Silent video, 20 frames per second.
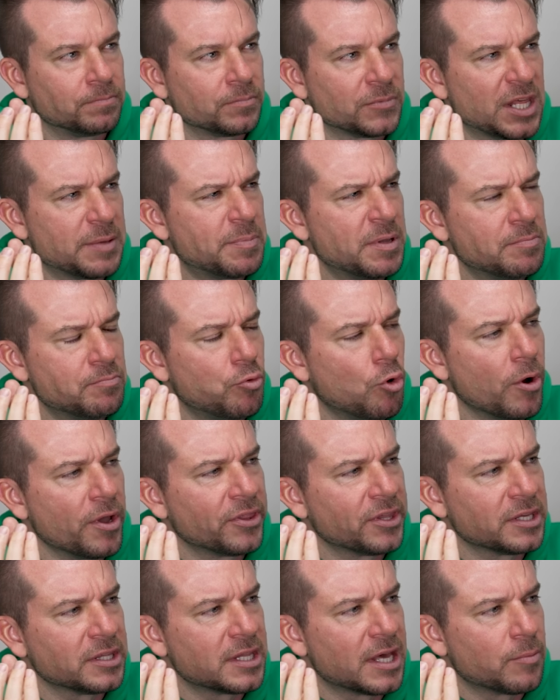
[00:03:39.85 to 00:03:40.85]
they'd been
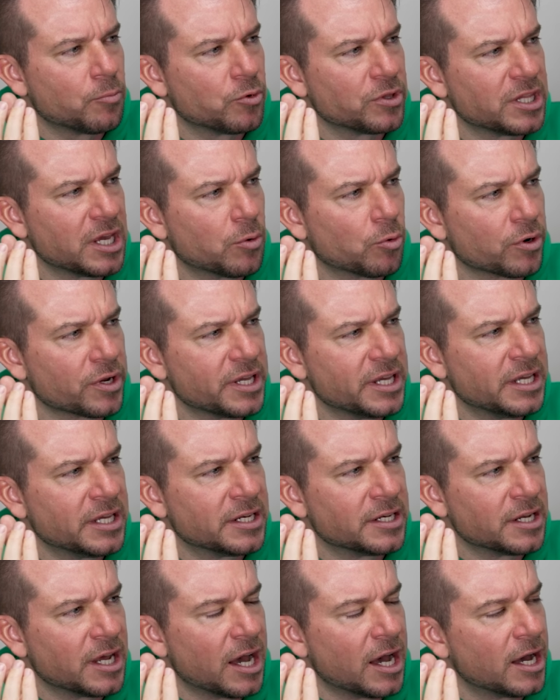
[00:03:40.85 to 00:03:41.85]
boiling them when they were
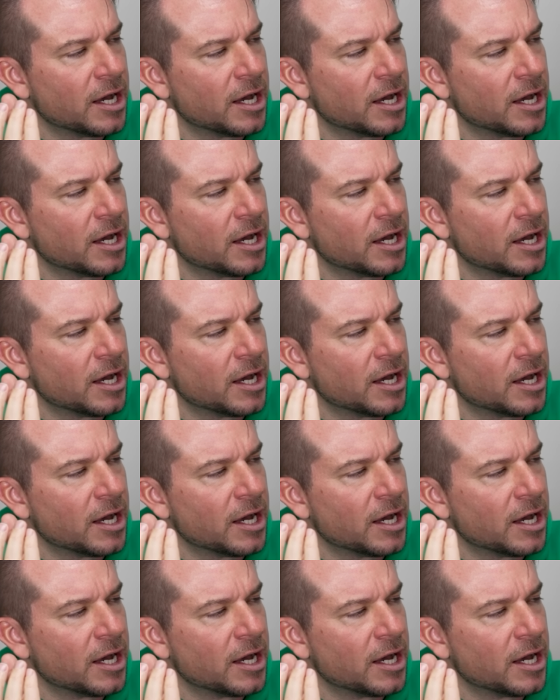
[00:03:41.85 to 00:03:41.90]
in